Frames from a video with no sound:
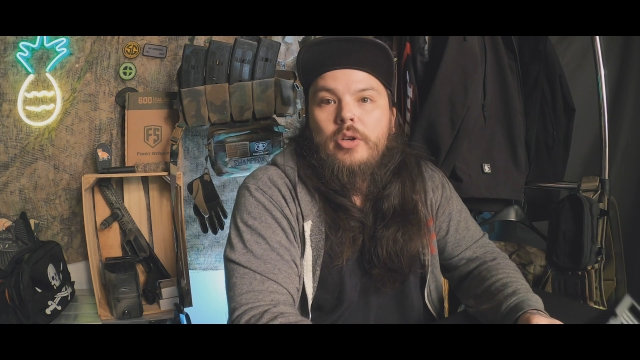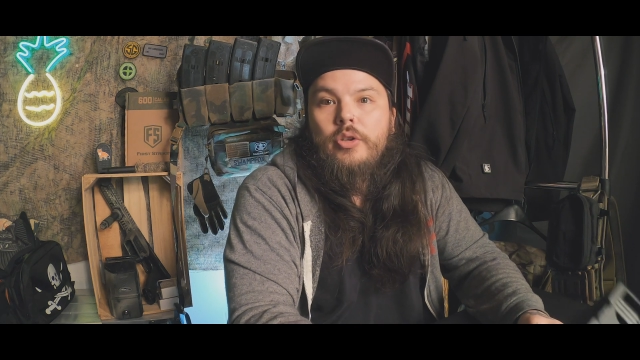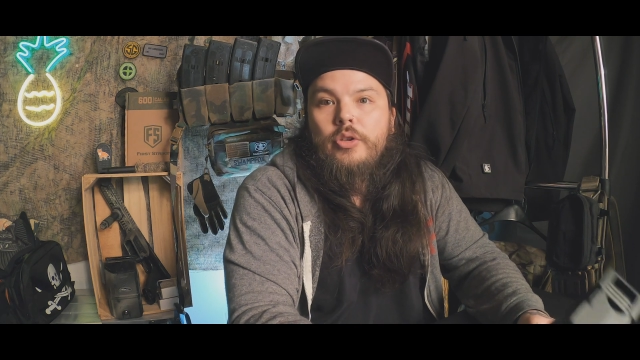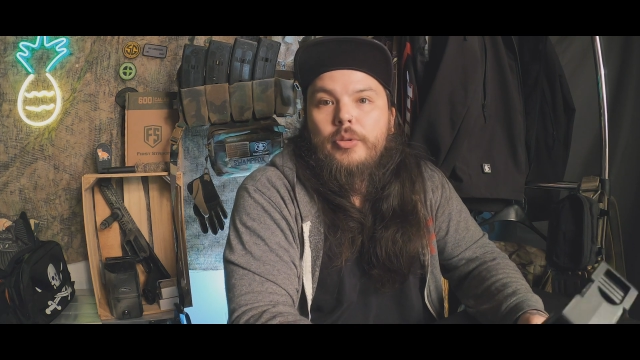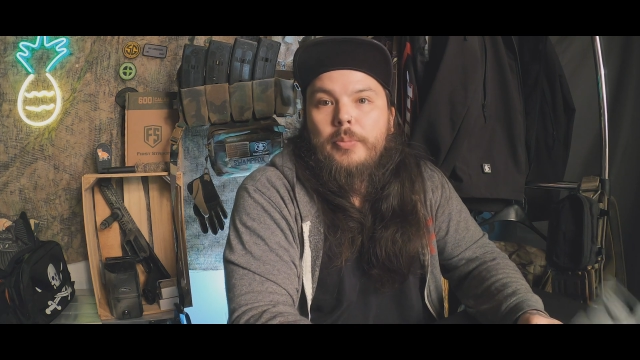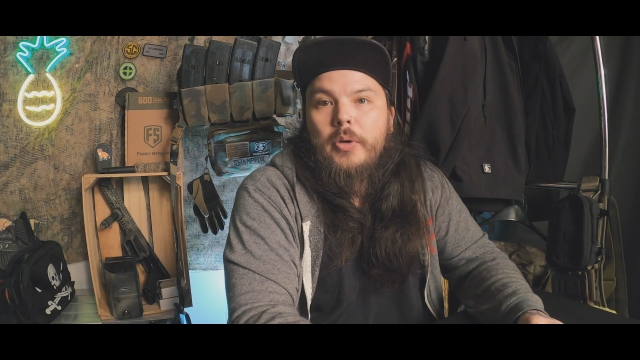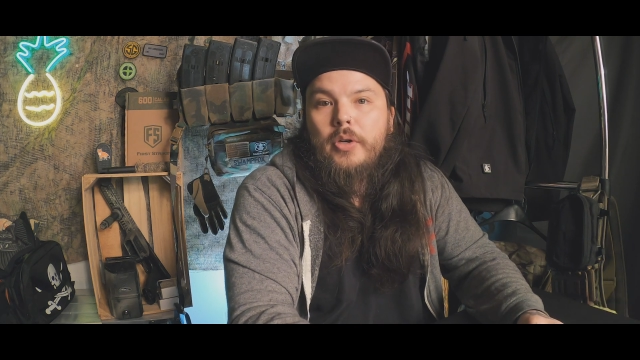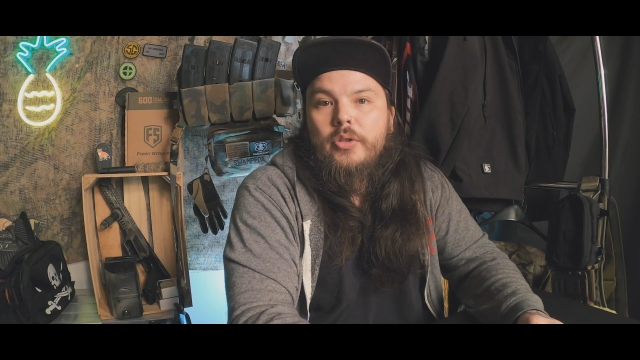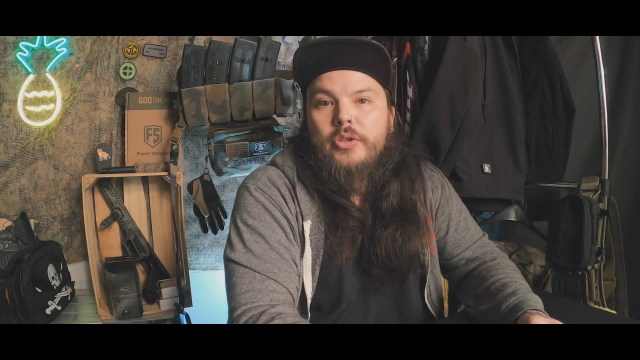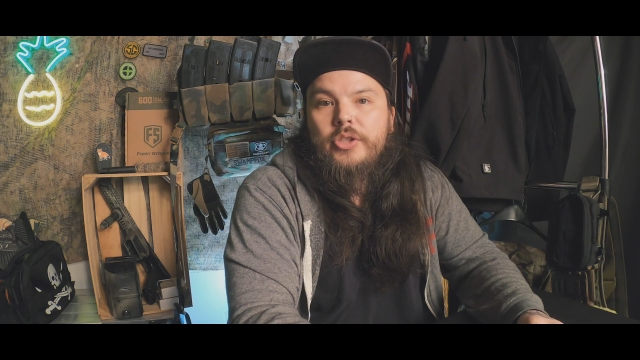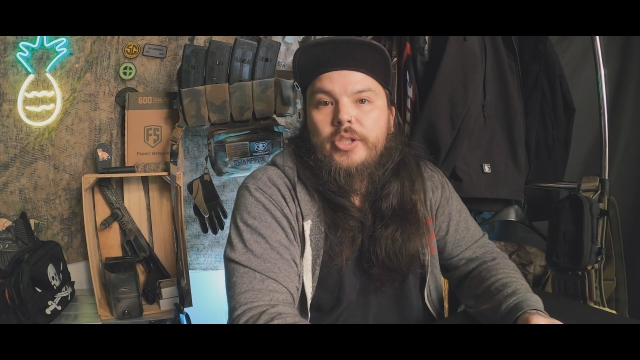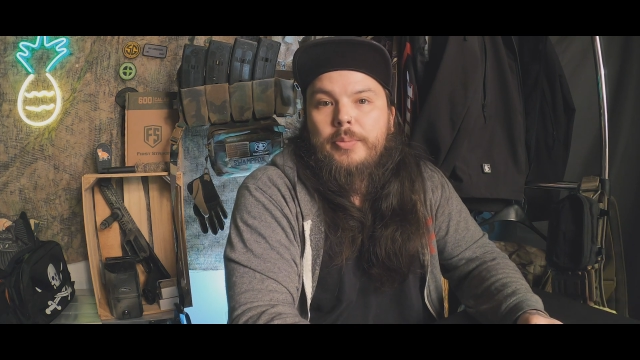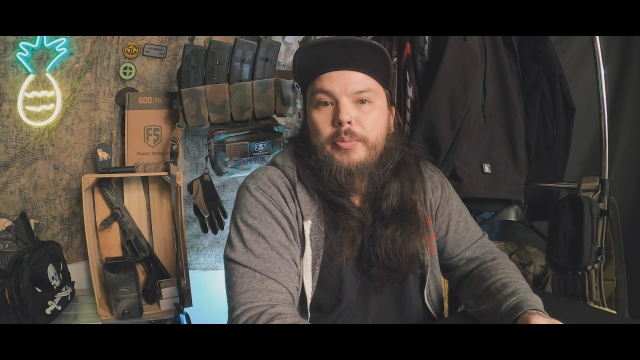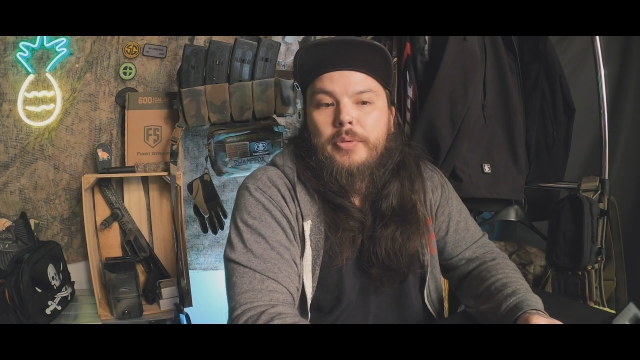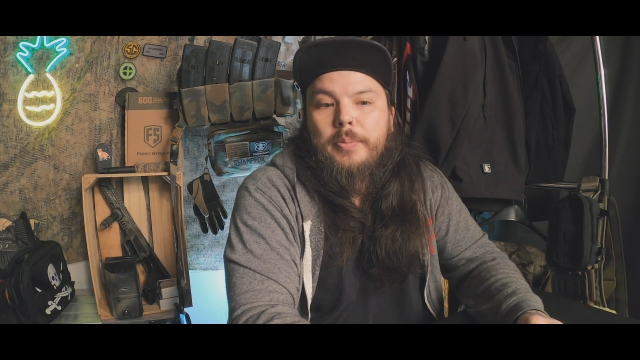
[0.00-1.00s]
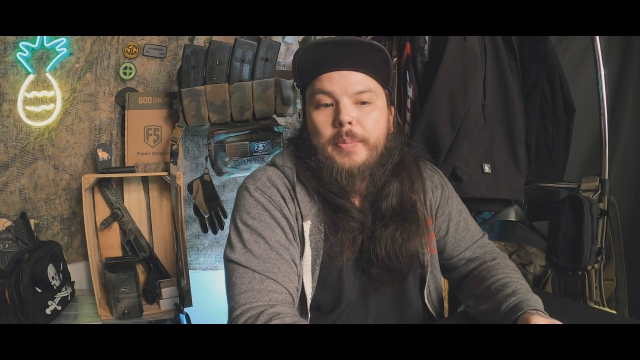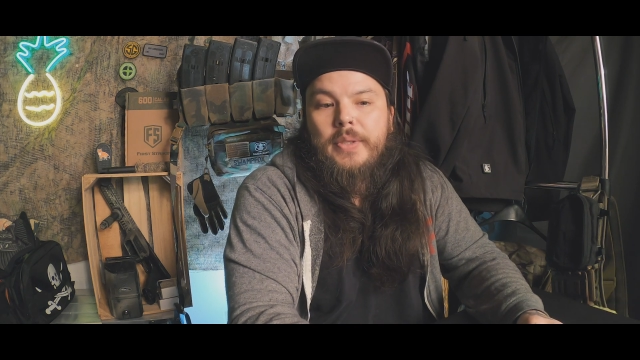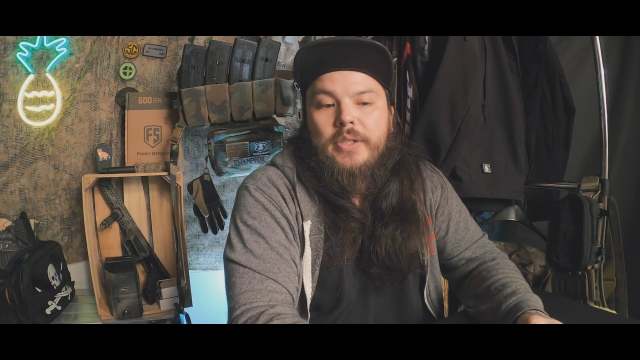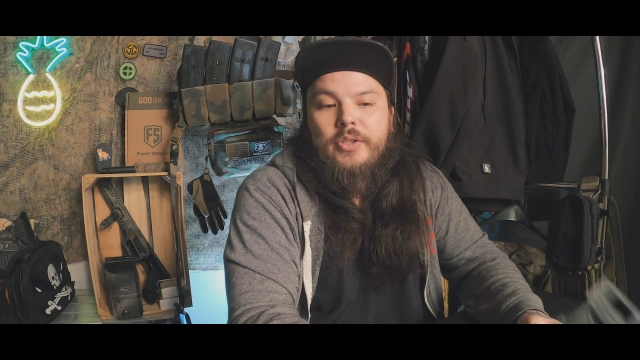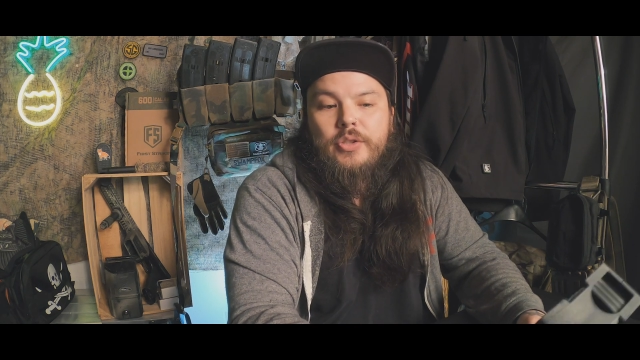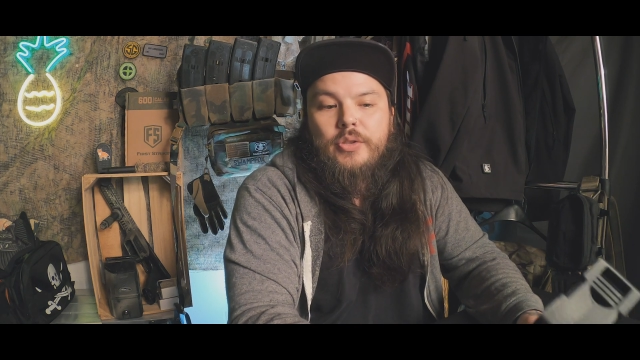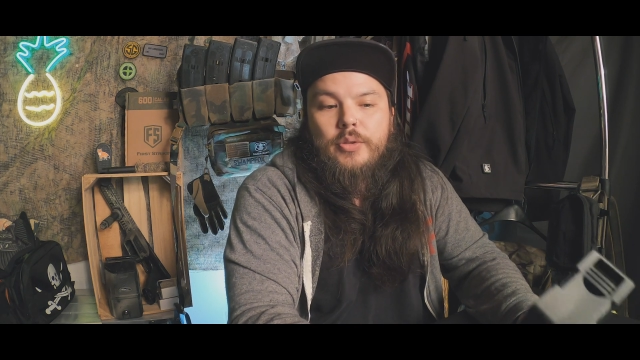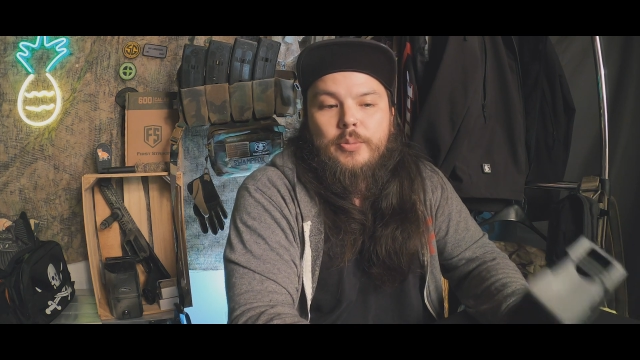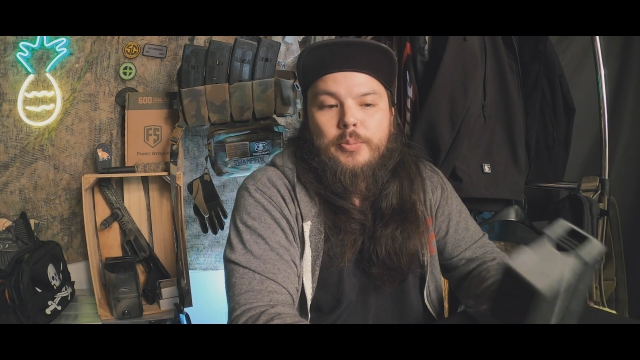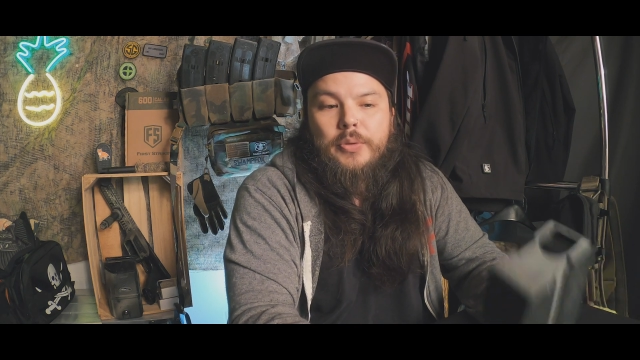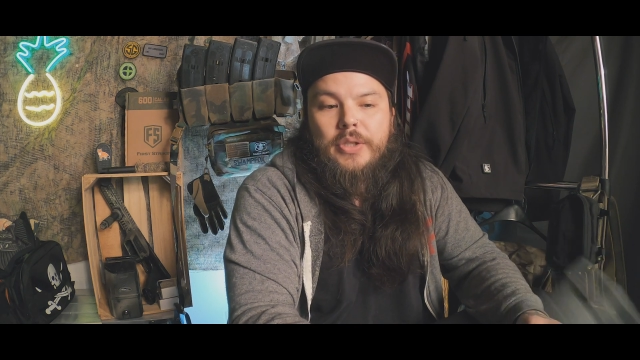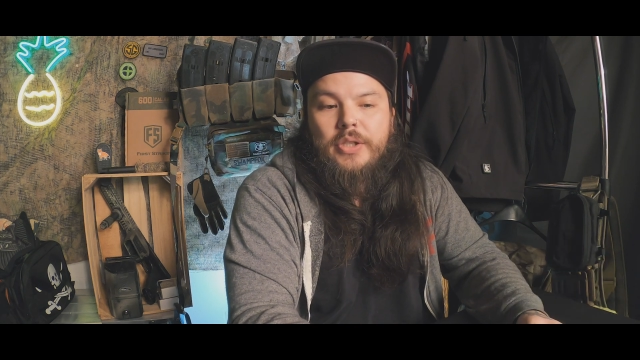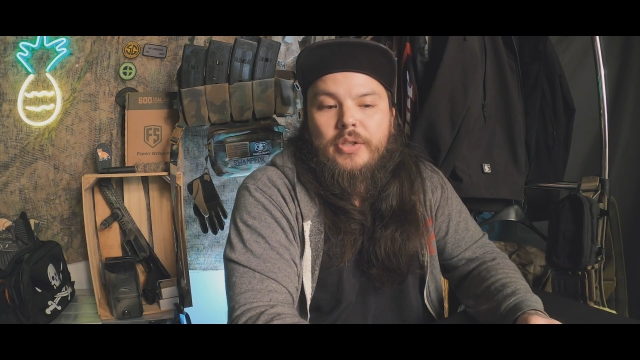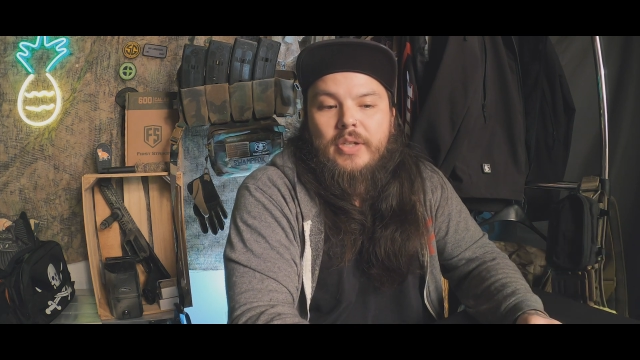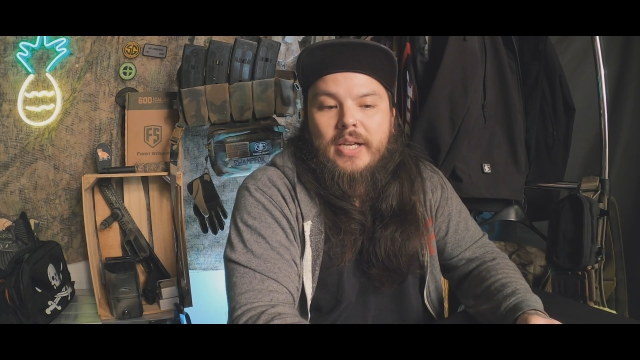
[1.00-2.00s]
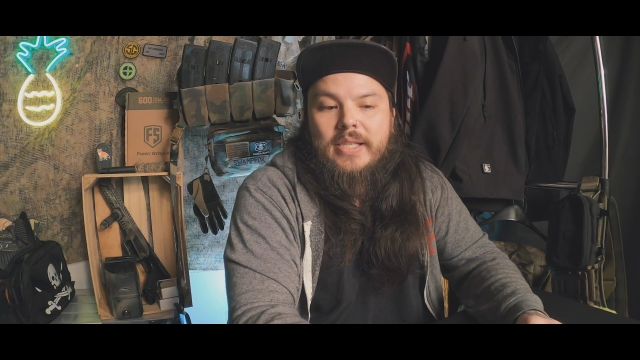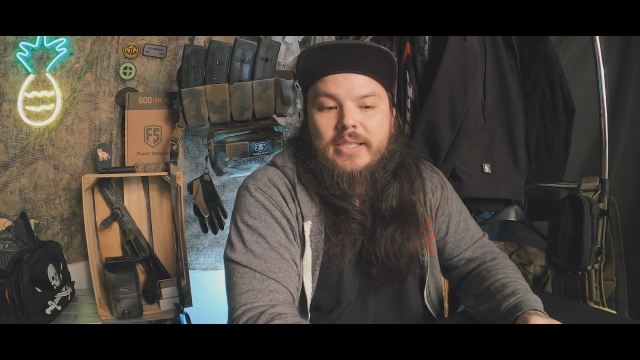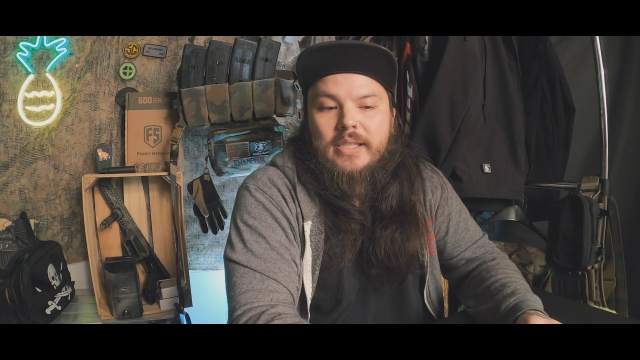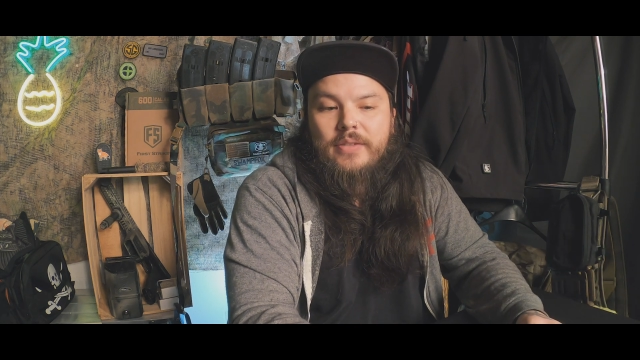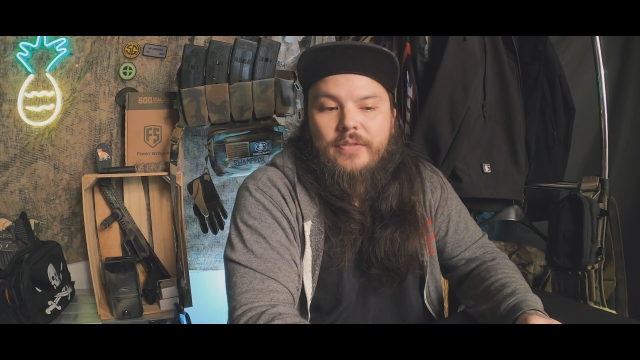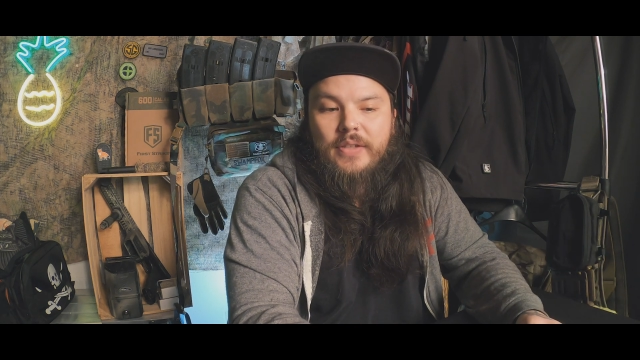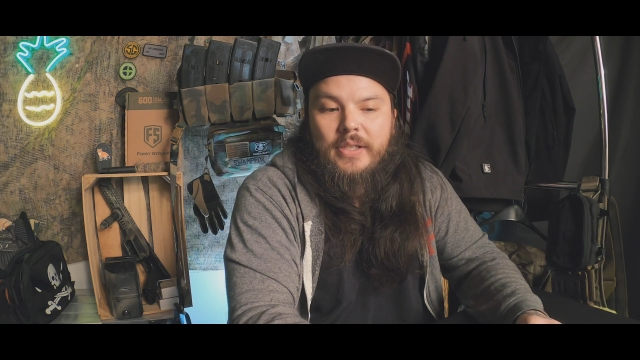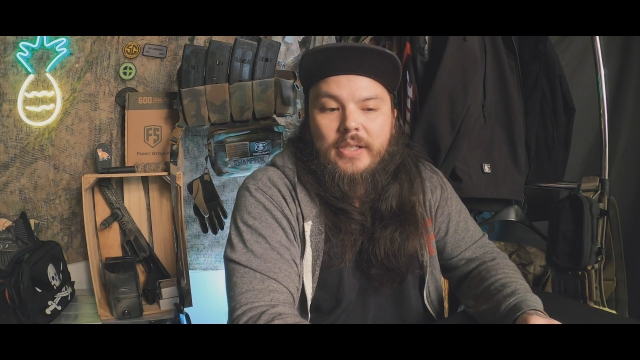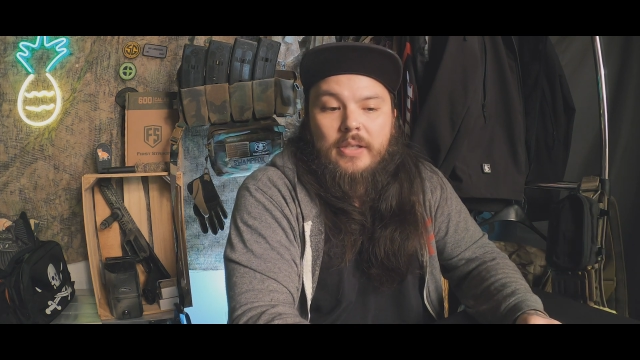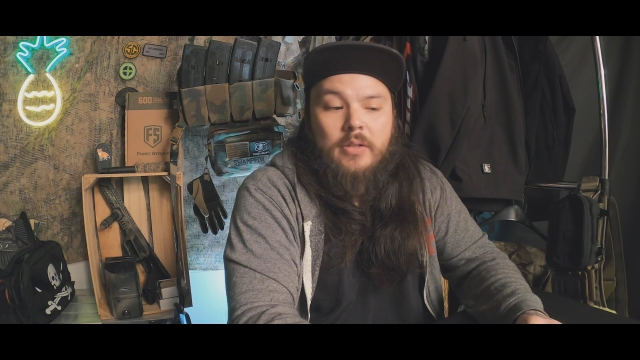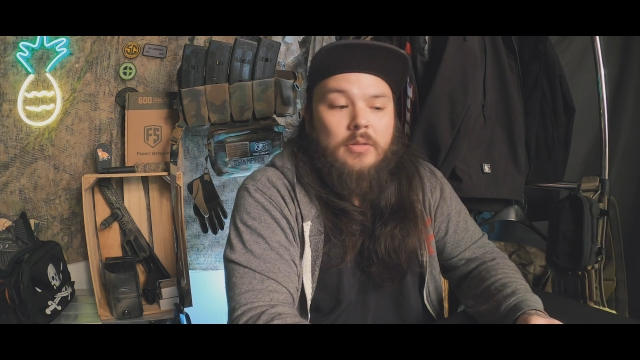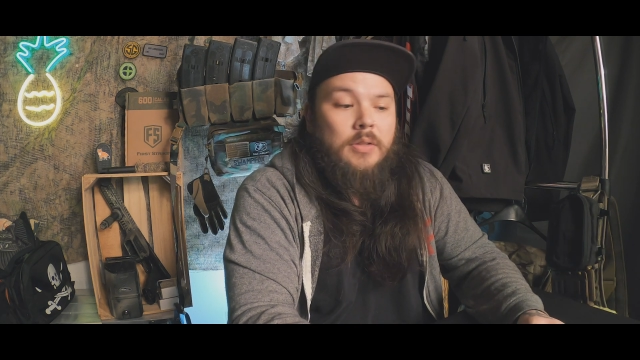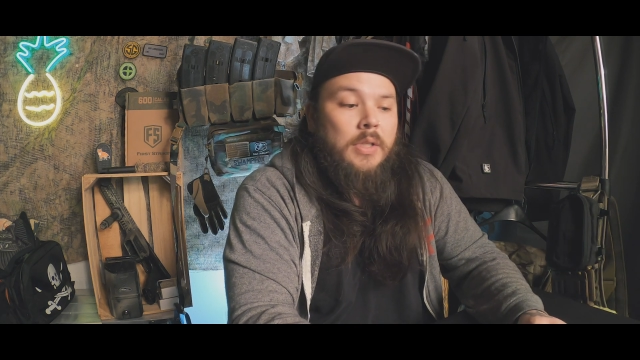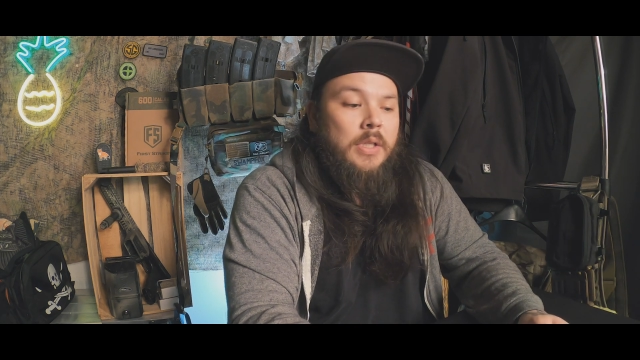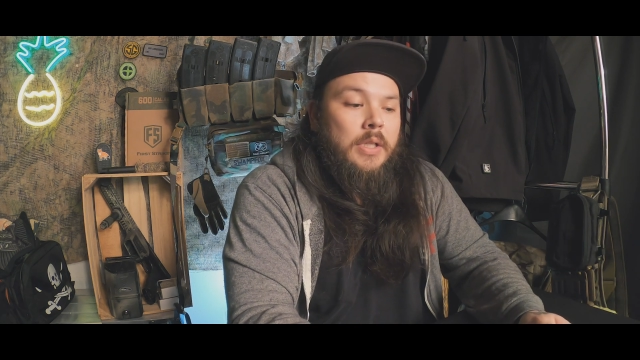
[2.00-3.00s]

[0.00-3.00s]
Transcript: your partnership with me to bring you guys this video.